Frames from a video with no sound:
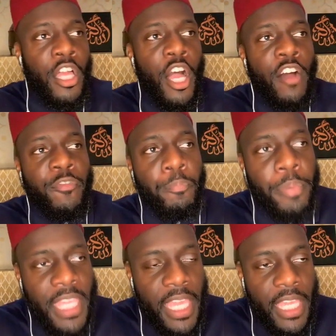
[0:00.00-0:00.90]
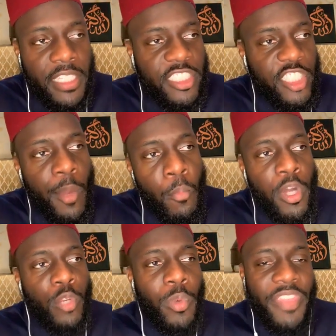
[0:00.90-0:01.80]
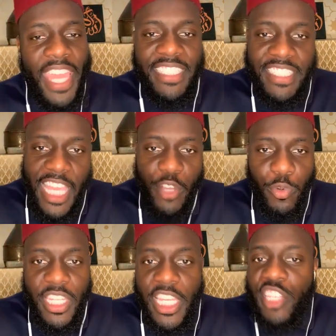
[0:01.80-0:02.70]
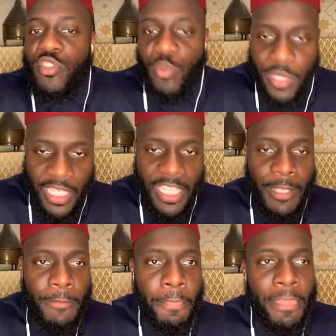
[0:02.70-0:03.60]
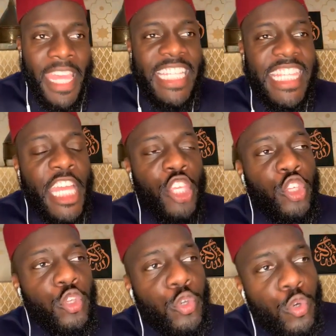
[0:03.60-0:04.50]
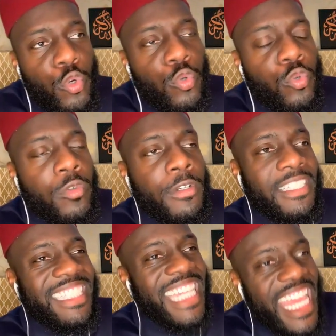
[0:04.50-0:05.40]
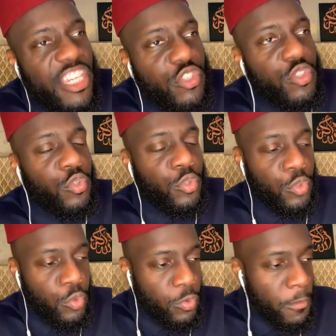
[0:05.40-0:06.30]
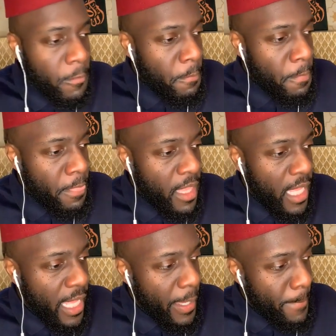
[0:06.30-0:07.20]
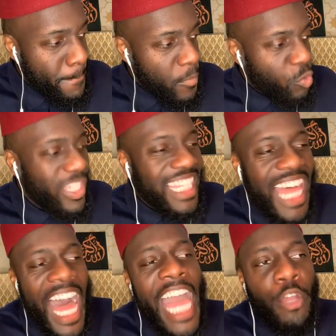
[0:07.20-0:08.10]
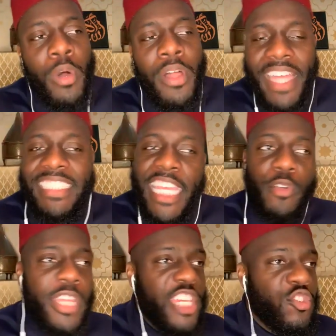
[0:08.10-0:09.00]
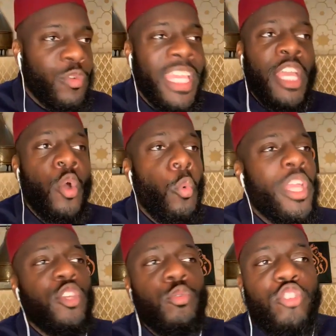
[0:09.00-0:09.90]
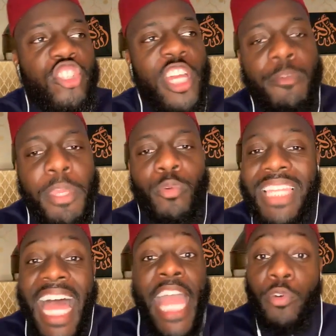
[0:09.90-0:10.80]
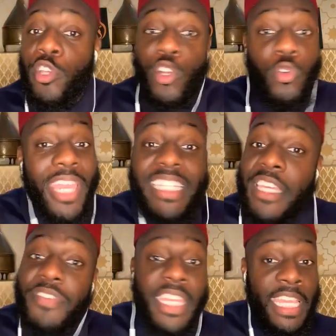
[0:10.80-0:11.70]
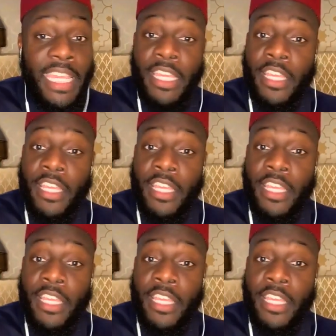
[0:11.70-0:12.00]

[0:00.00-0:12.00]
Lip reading: of being someone with a sacred history is that you tend to rely on that sacred history when you should be relying on your creativity.